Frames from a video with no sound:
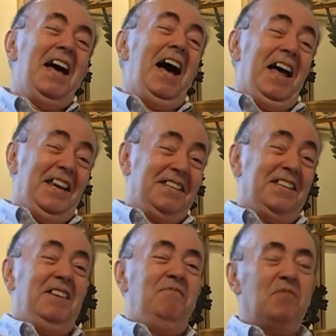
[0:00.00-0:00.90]

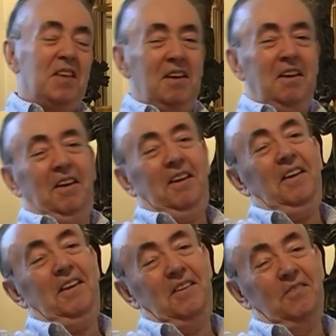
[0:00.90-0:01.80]
And
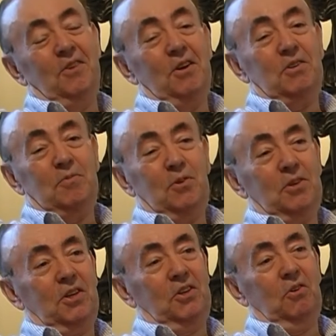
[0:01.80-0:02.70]
he wrote a
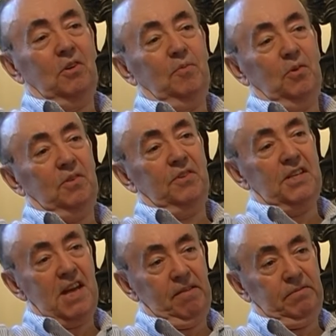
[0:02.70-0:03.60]
book called The Book of the
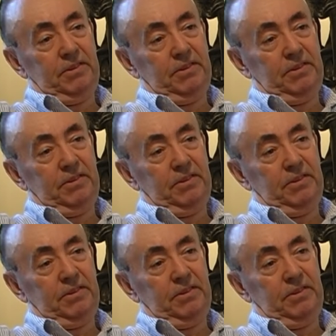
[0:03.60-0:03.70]
Damned,